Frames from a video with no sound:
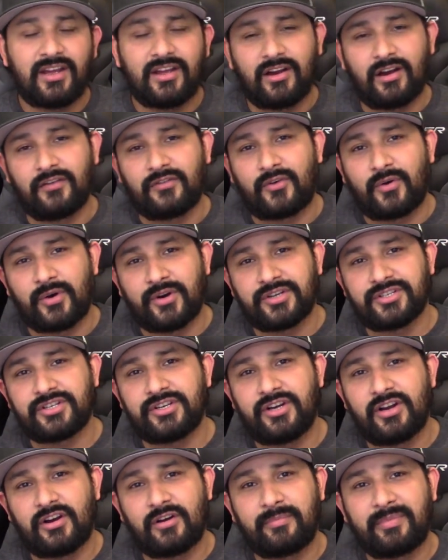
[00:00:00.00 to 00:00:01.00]
of course, you
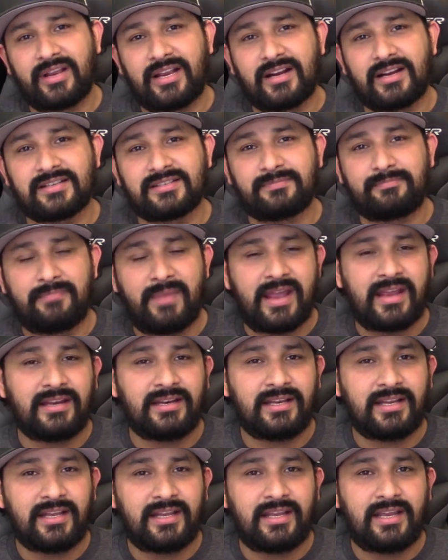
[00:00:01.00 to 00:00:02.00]
know, because
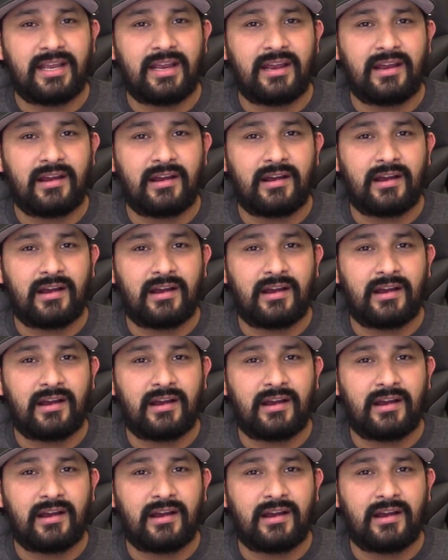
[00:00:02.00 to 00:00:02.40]
mainly